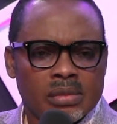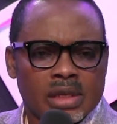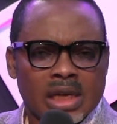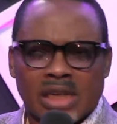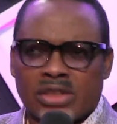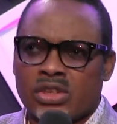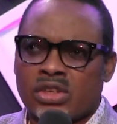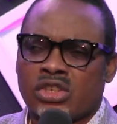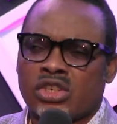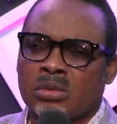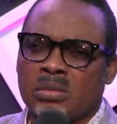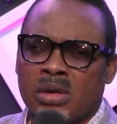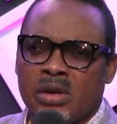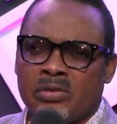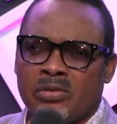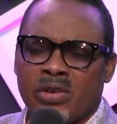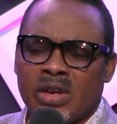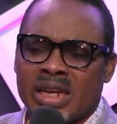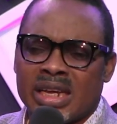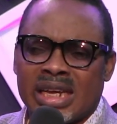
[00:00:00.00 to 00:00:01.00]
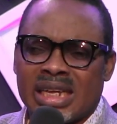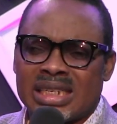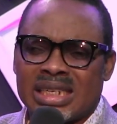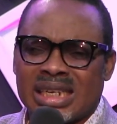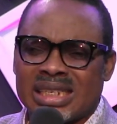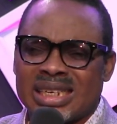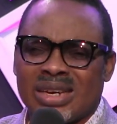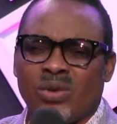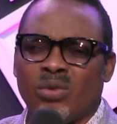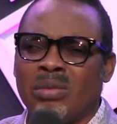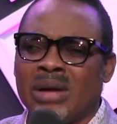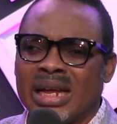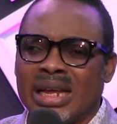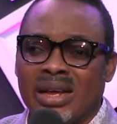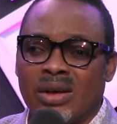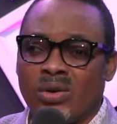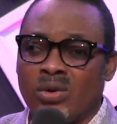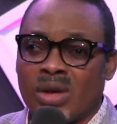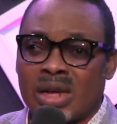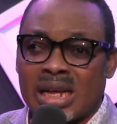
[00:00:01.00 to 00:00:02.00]
I saw somebody fornicating. I said, oh my
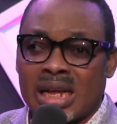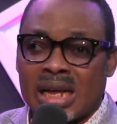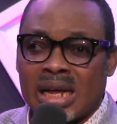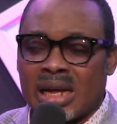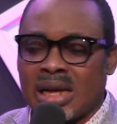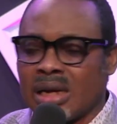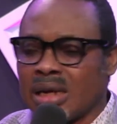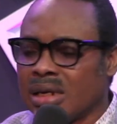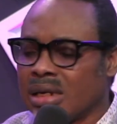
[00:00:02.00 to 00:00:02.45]
God, look at her.